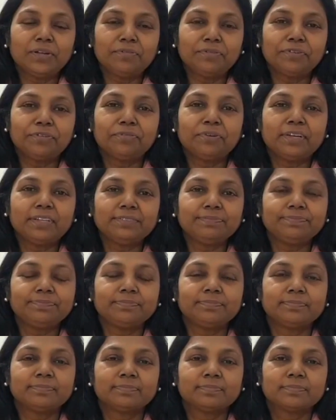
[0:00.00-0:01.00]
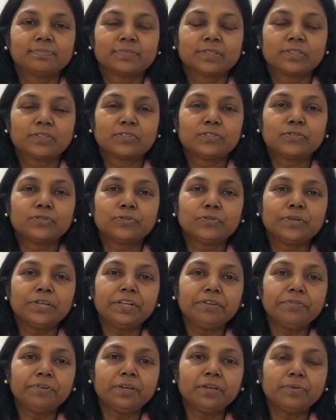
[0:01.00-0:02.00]
everyone. So today
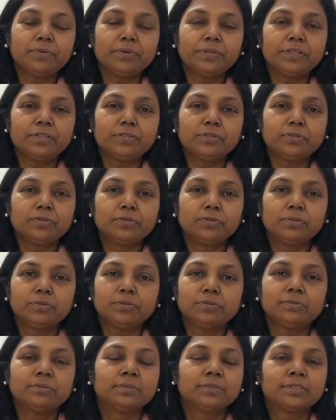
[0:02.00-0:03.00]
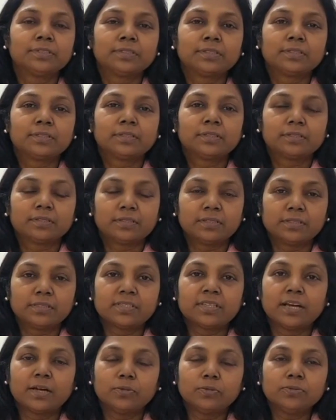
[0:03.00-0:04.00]
we are going to do the
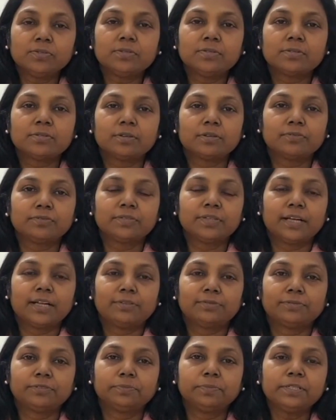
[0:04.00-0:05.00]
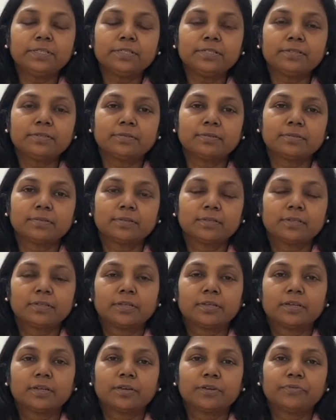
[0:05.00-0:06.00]
sounds of the alphabets.
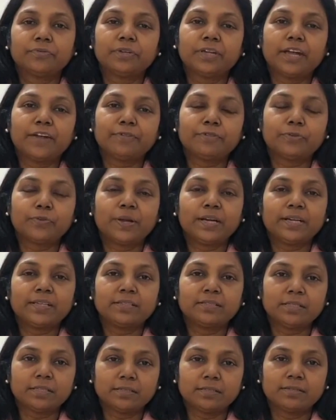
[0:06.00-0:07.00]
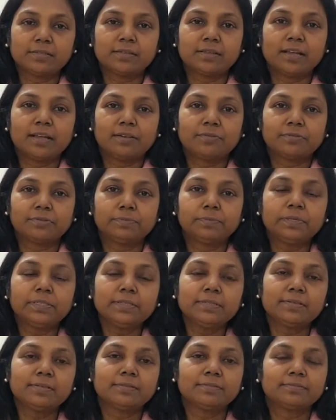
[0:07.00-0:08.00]
We have 26
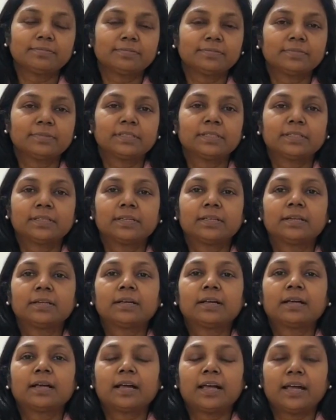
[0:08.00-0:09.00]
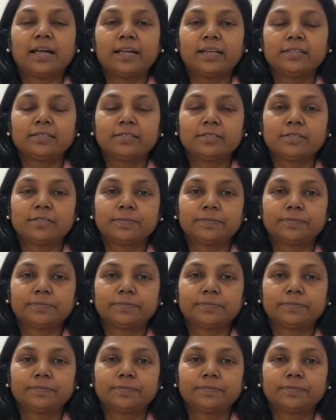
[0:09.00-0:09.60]
alphabets, and